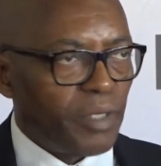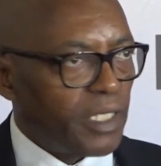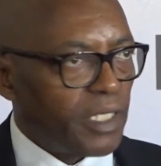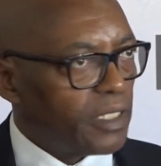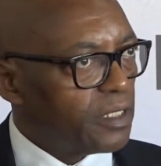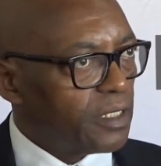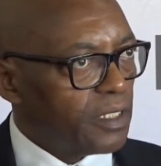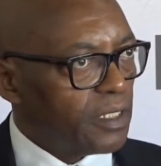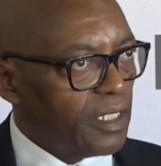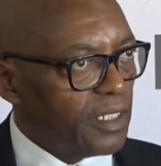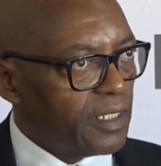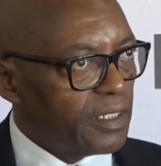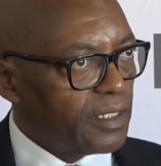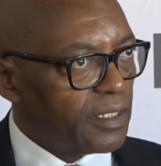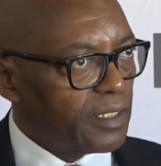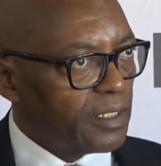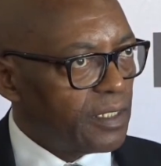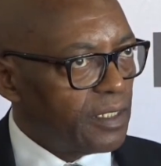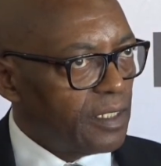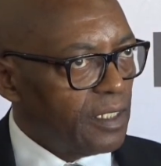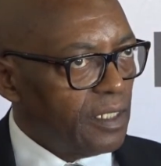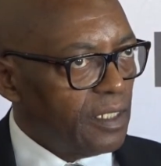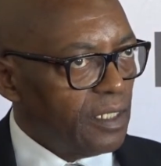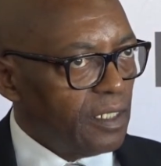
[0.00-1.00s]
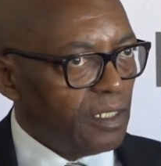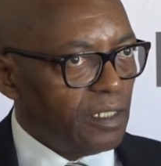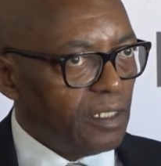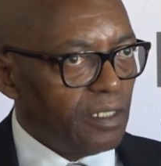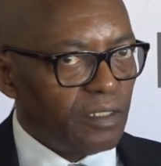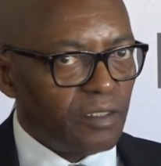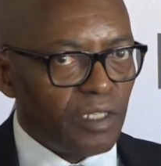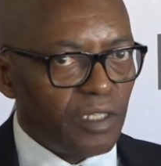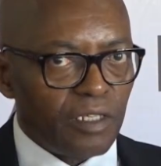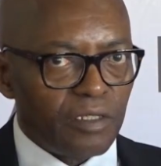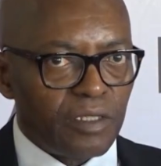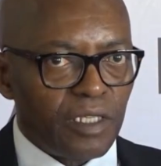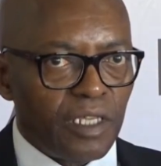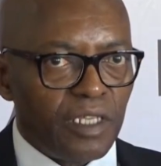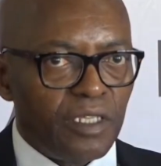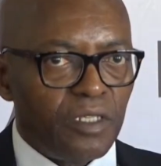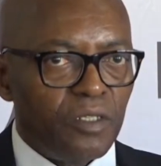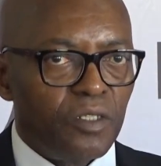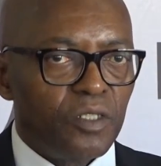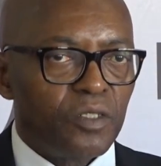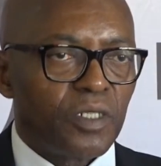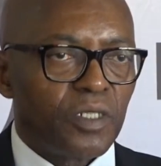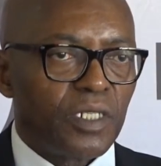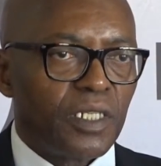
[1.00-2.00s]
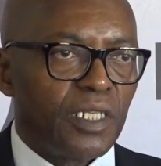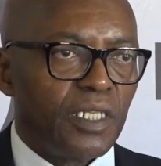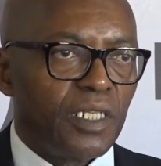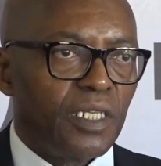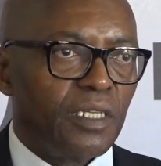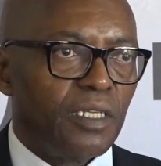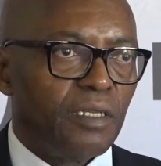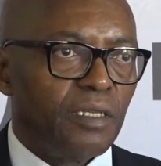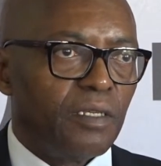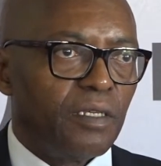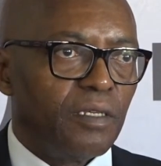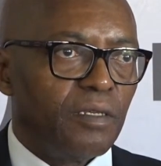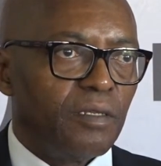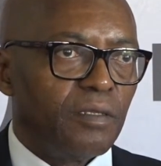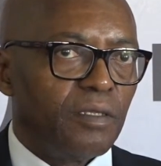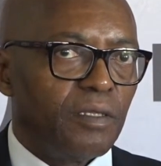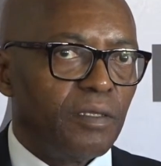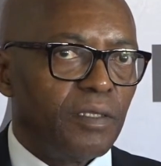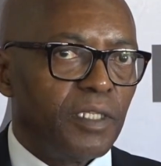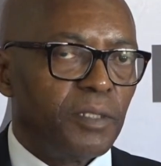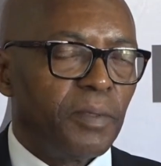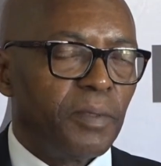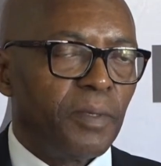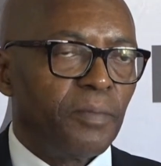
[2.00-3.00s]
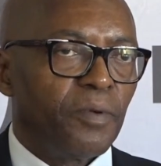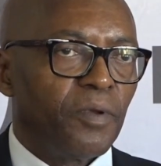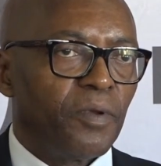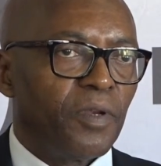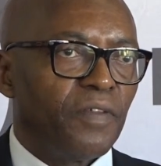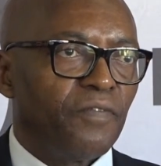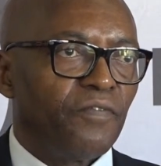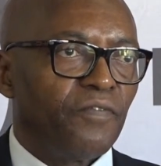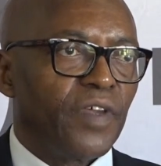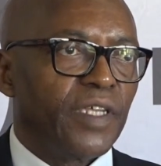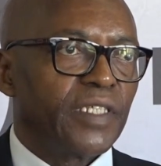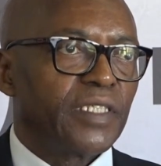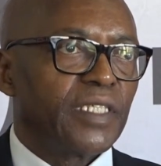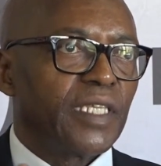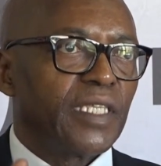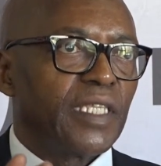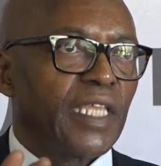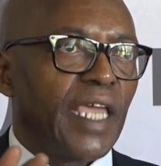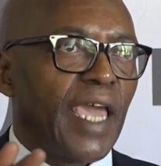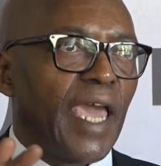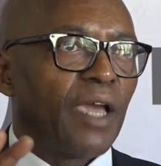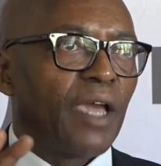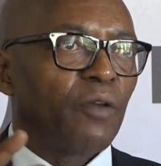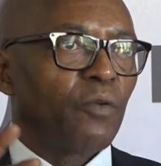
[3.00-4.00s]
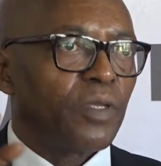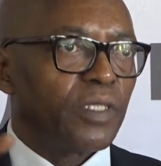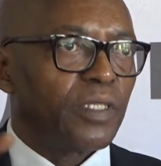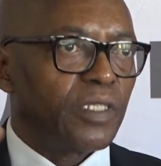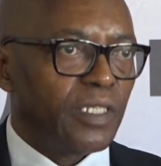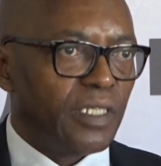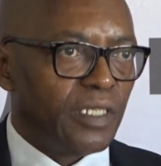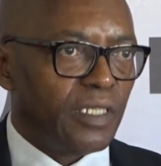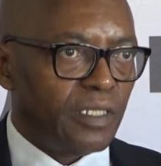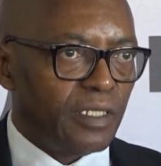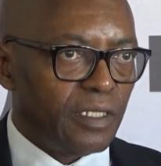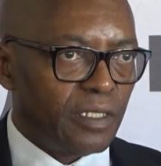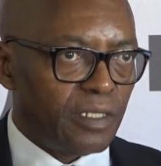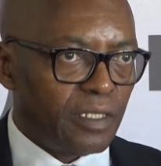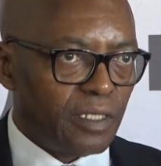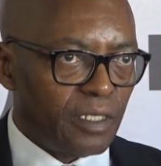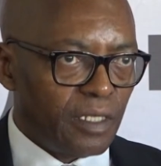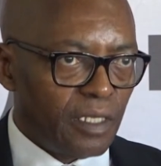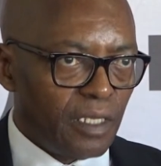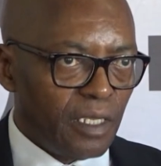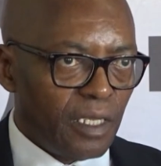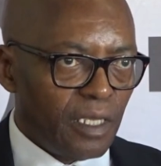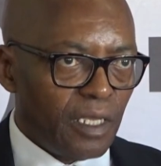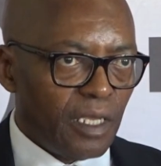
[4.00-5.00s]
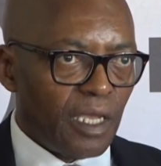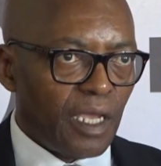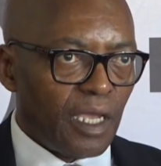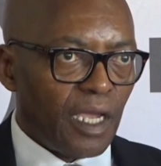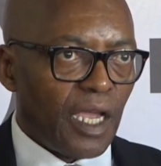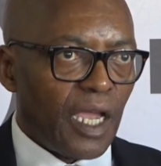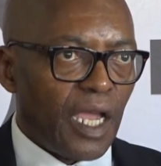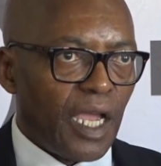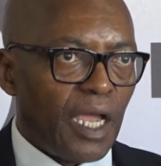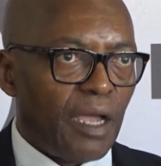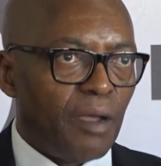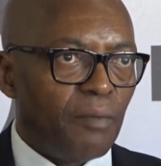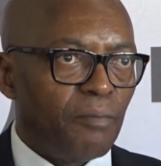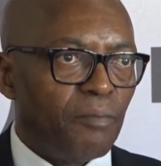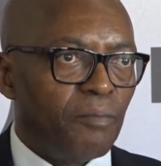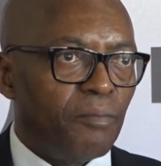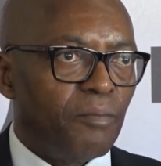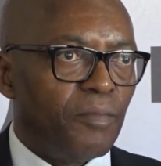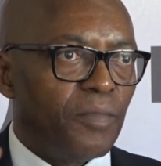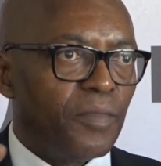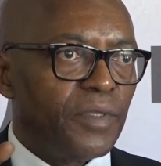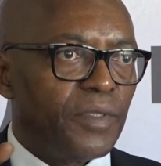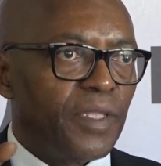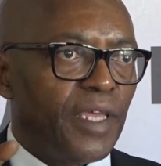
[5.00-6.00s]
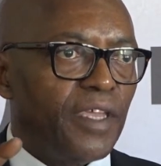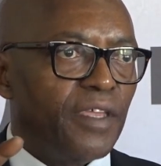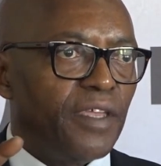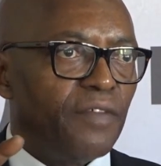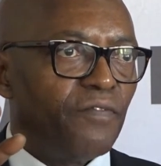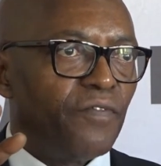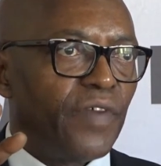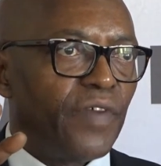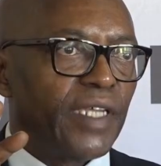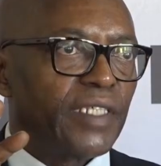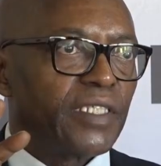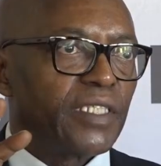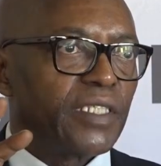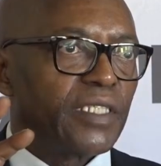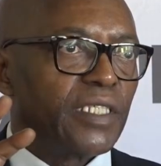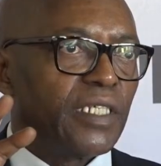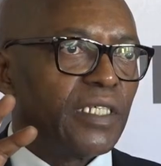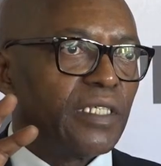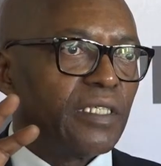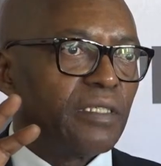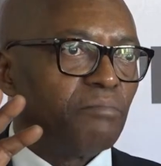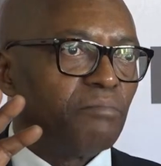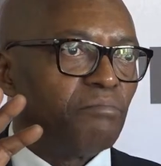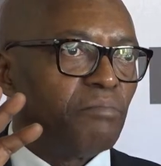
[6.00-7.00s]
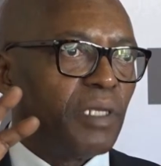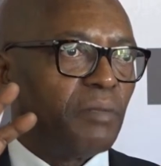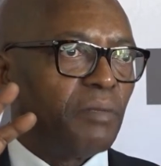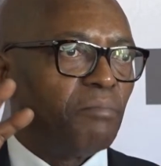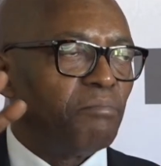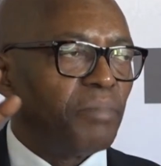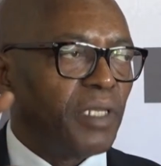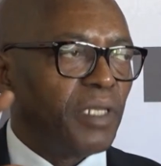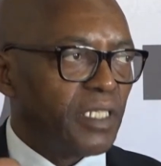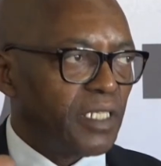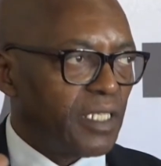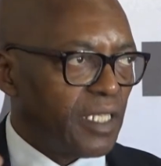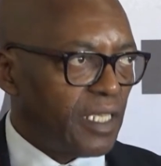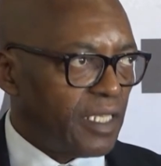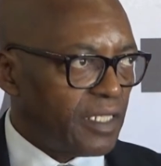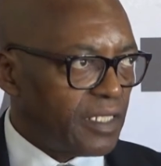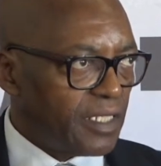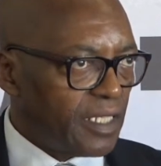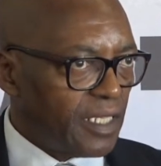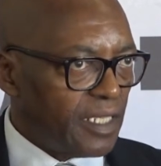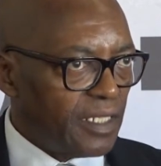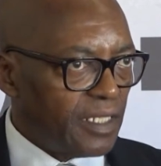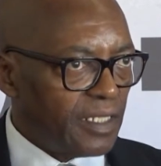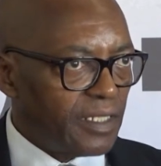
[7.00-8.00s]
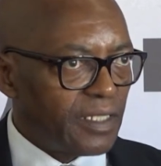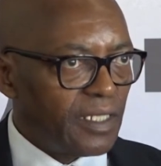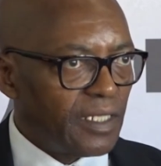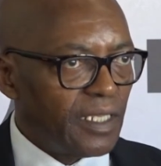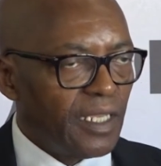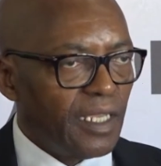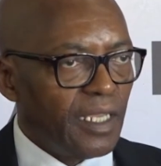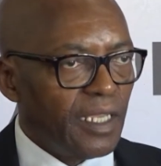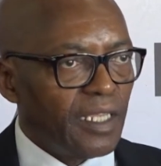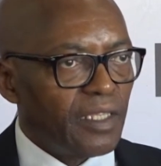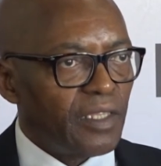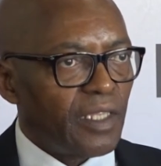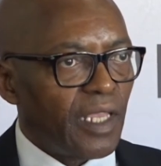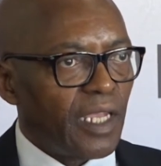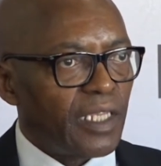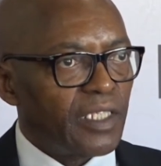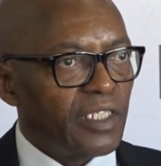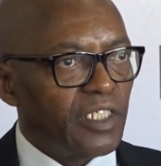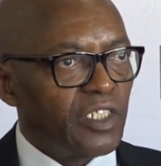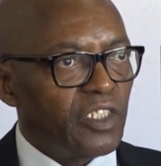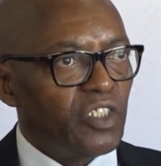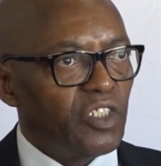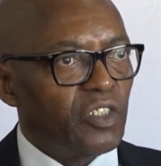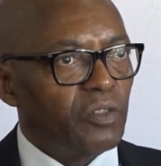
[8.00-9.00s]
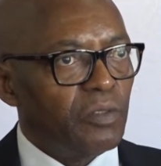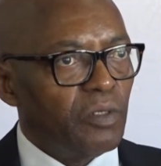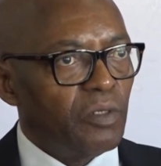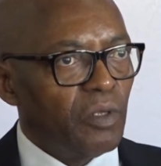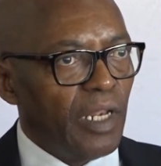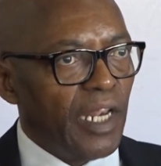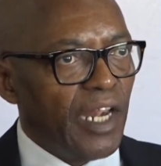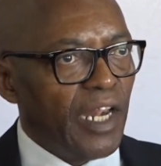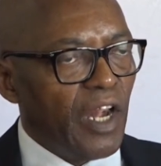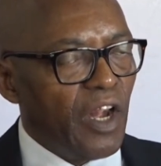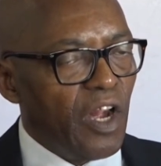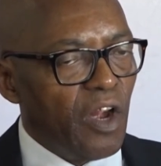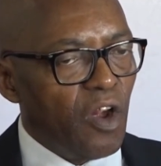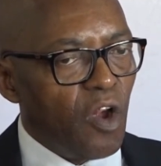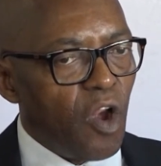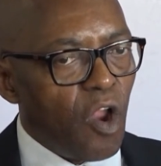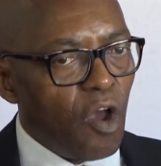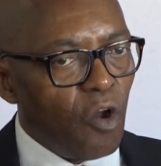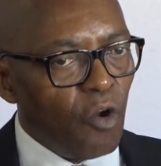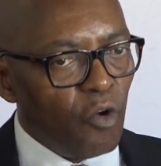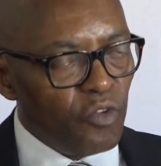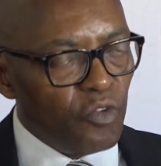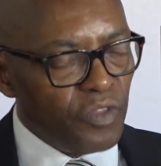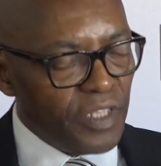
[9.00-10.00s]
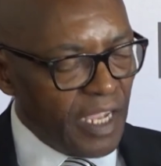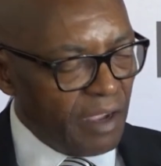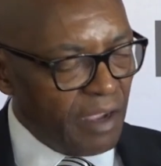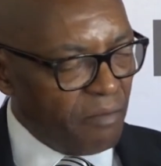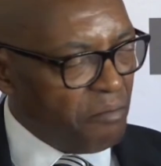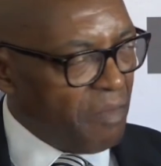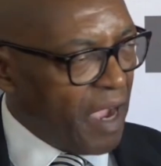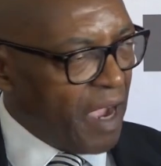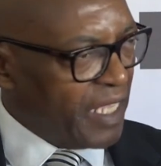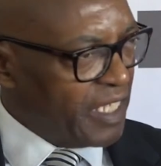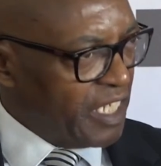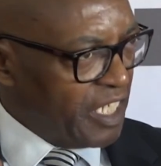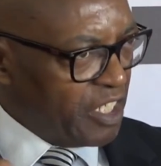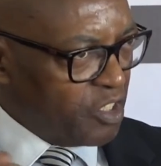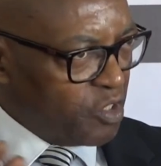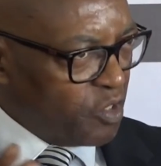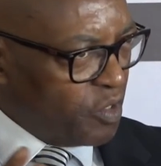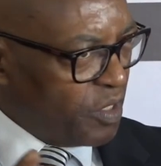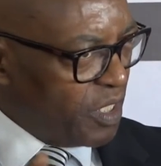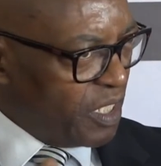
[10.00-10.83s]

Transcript: business. They usually, these people invest in equities. They invest in businesses, not loaning money